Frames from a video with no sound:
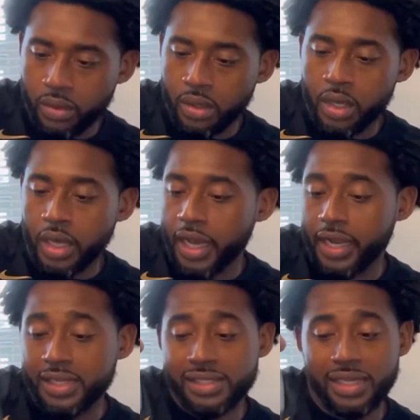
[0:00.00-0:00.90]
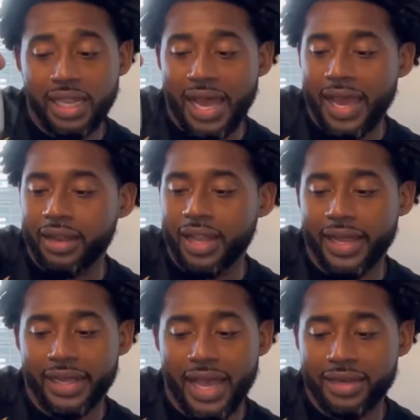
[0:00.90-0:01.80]
And this is a lot. Like,
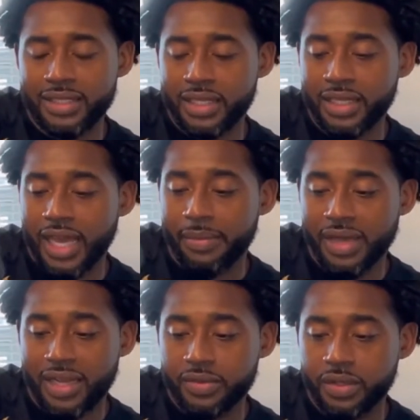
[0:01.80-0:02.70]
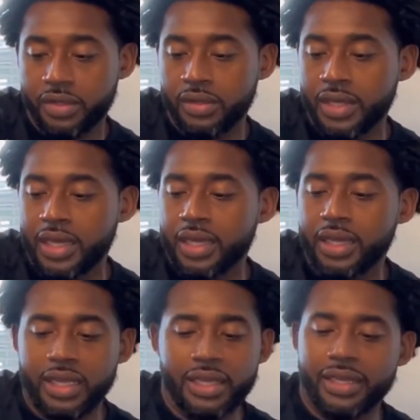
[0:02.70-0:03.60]
honestly, I'll be honest with you.
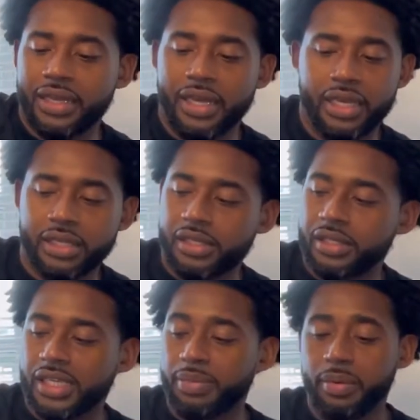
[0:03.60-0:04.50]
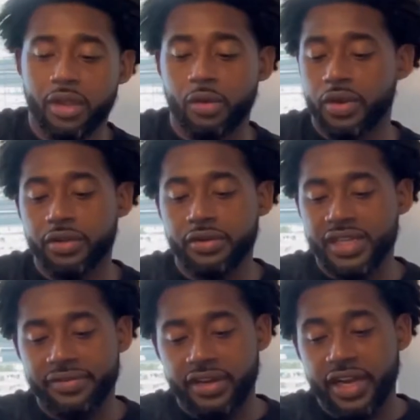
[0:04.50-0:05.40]
Some people don't want to do this every
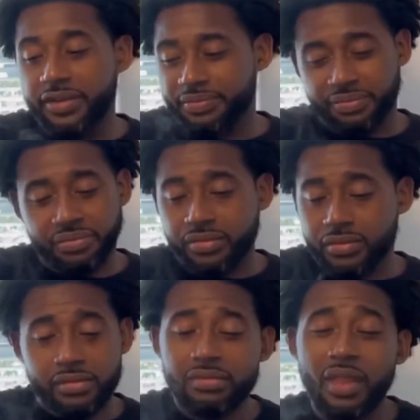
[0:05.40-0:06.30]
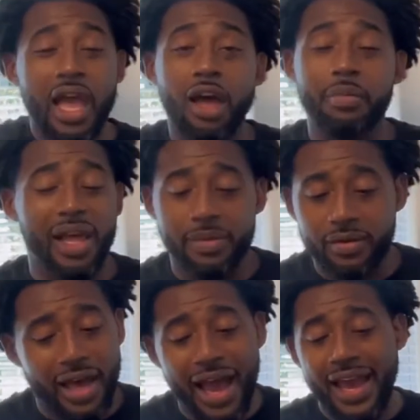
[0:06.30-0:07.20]
day. I don't blame you. I
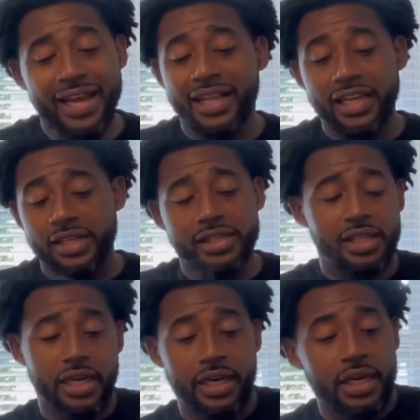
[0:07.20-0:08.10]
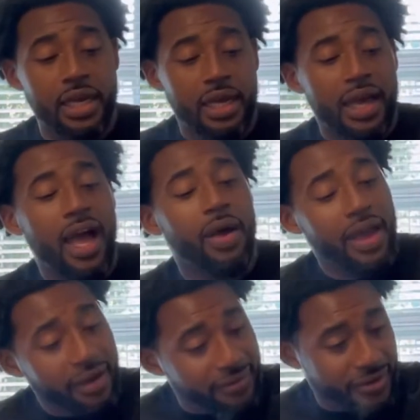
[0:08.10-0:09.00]
hate cleaning this thing.
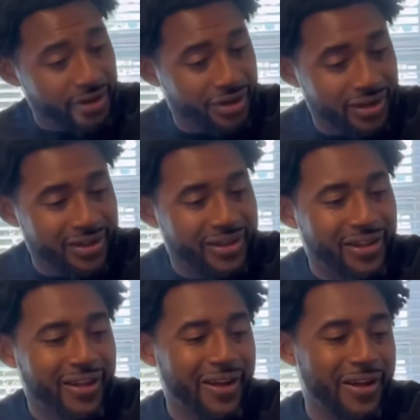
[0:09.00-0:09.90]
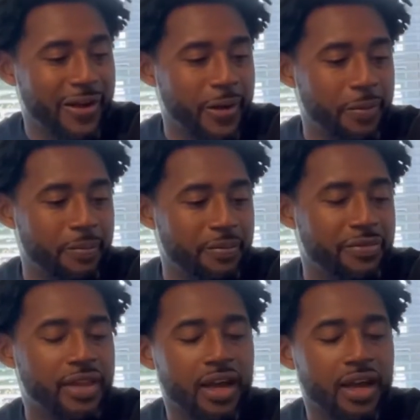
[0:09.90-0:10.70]
However, There is a